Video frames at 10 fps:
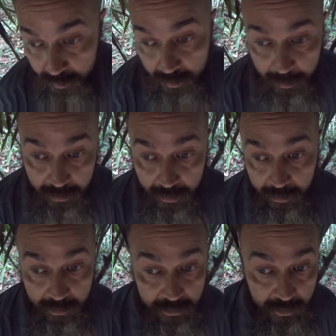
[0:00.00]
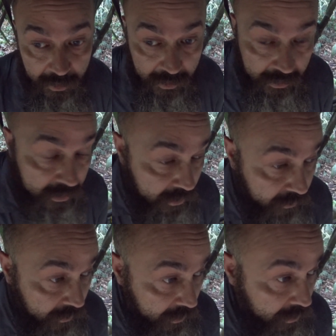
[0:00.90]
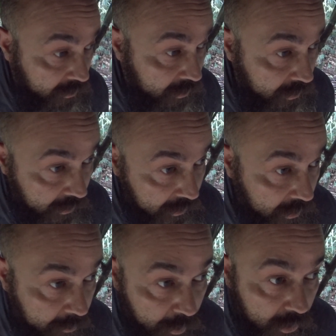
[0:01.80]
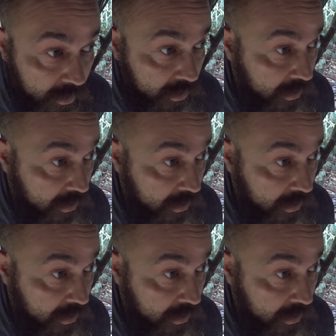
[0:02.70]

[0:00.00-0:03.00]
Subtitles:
with the bow and arrow and see if I can go and get a bird